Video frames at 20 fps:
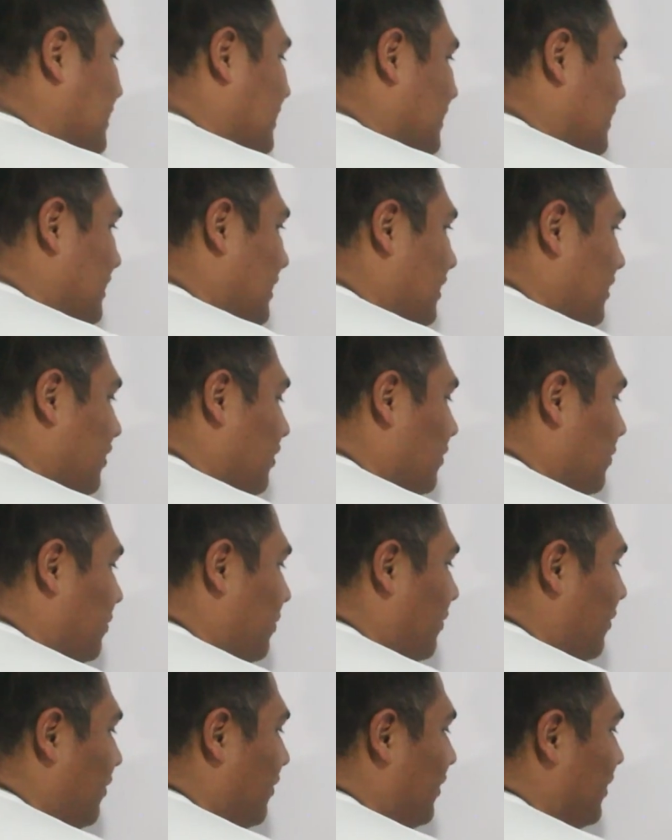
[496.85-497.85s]
see your
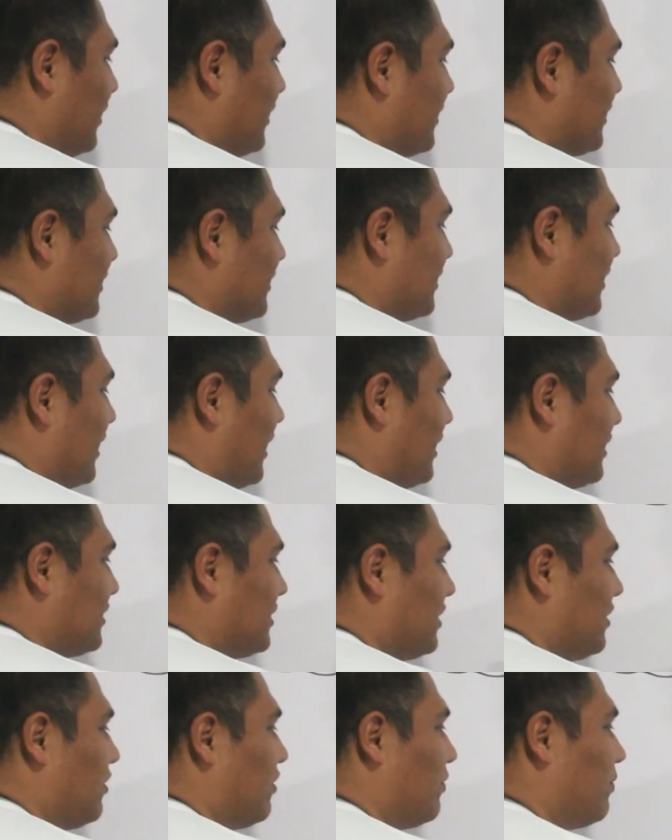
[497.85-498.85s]
point, I
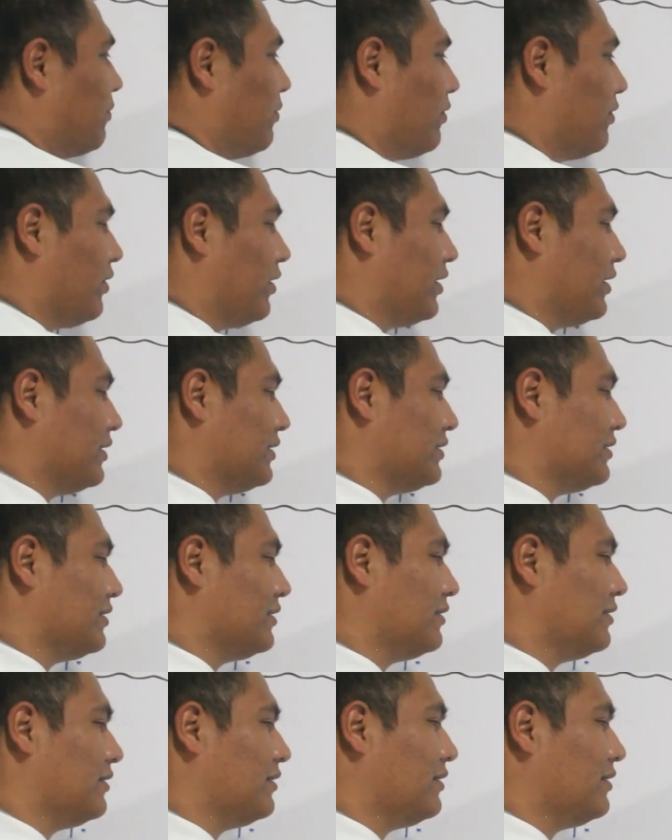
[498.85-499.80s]
see your point.